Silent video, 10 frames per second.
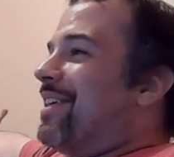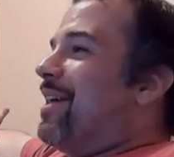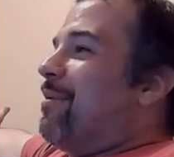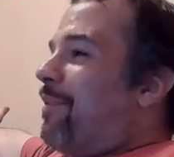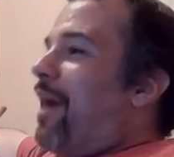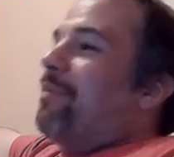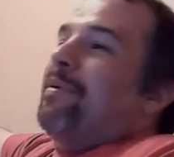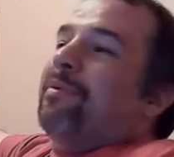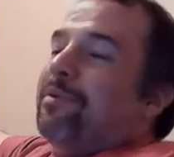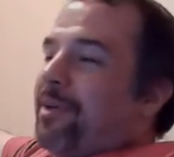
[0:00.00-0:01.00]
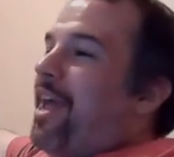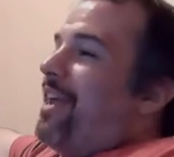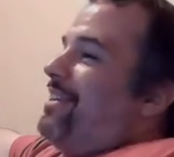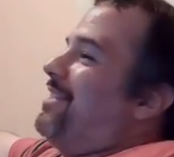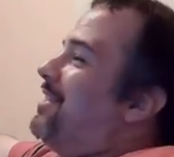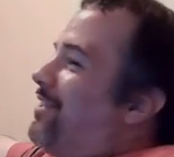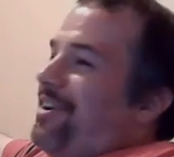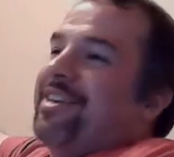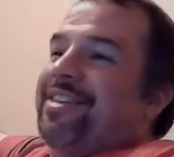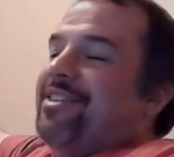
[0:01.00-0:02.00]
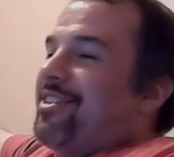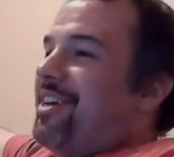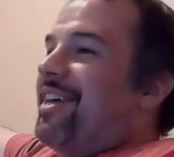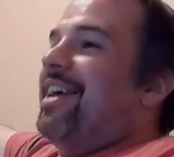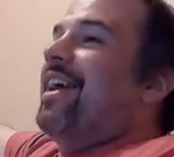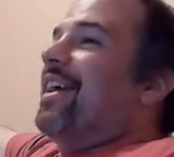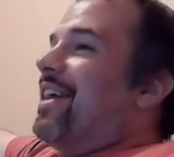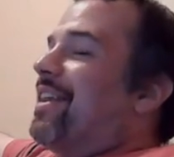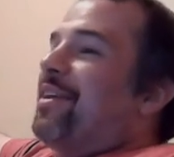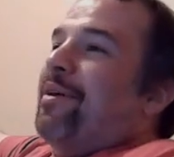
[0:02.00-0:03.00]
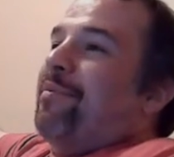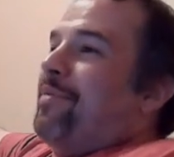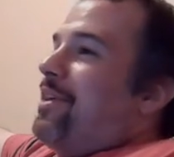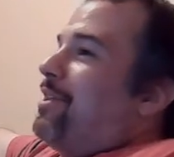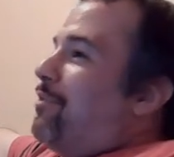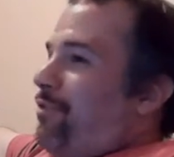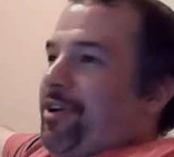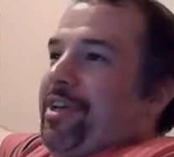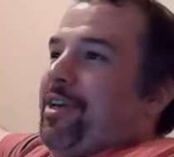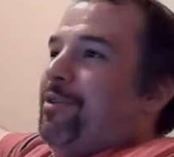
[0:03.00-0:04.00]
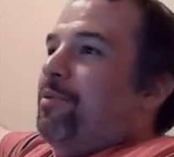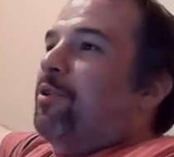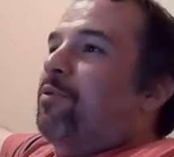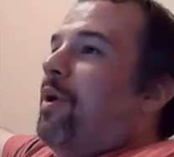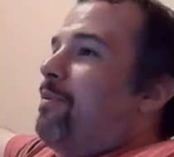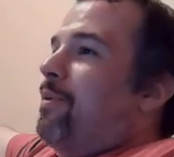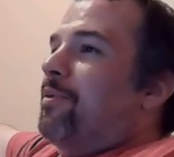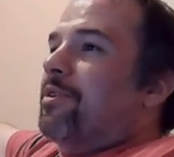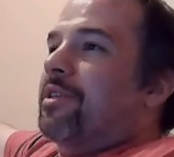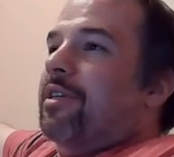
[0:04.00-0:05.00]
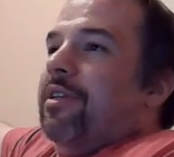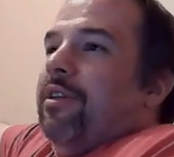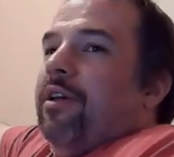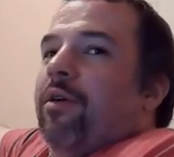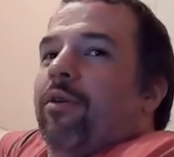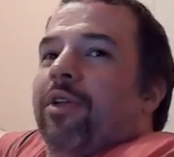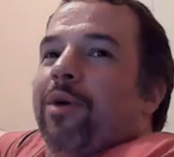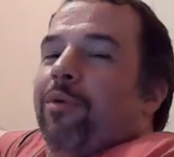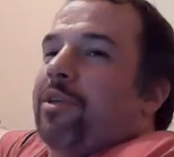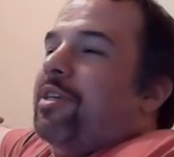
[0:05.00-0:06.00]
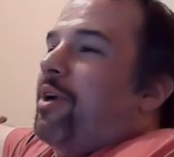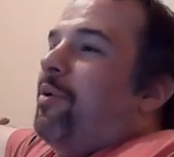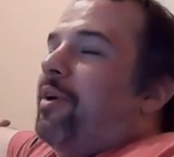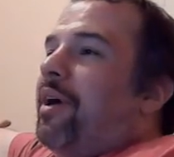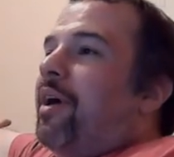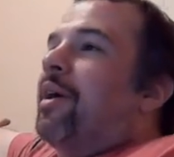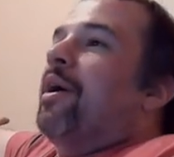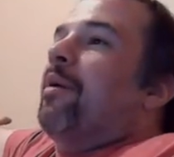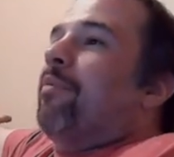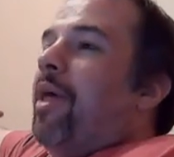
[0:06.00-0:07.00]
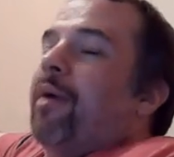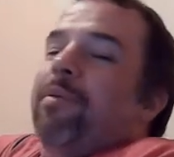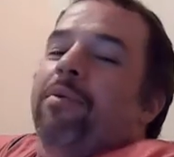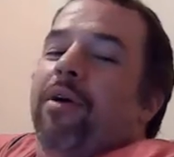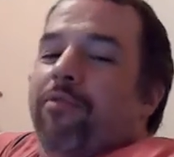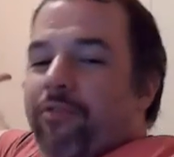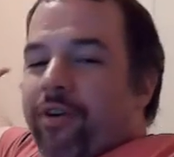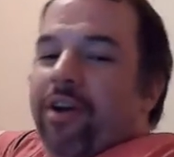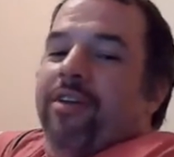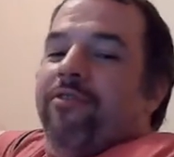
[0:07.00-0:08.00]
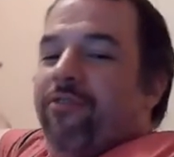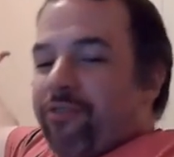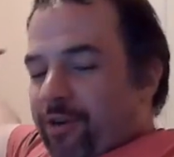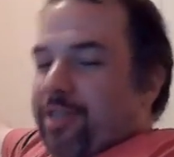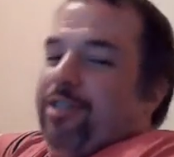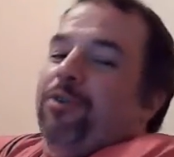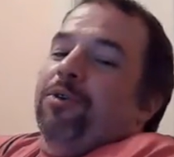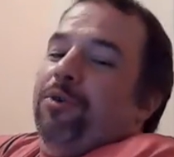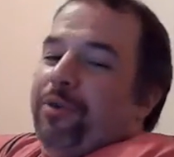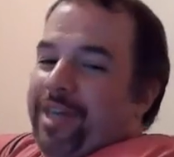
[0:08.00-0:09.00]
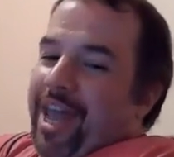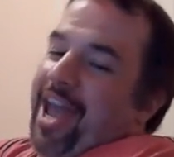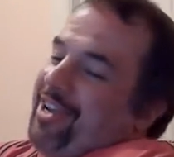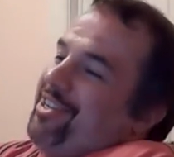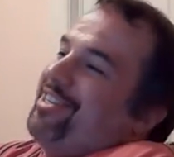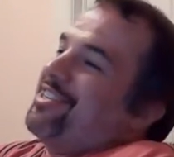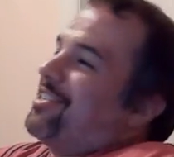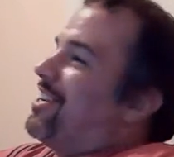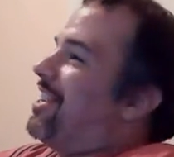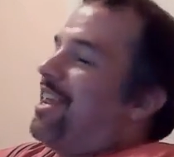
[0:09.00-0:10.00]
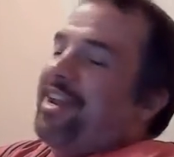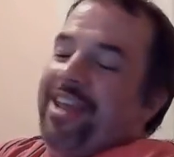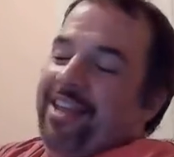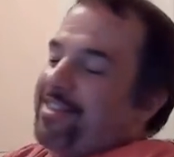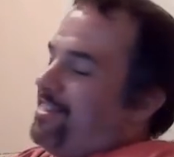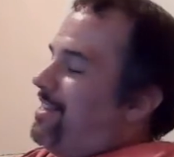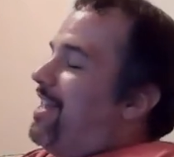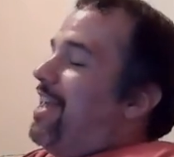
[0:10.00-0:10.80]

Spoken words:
Black people's reaction to crazy shit can end up being the funniest. Most white people just sit there like going like, what's going on? Black people have a very visceral reaction to shit, and it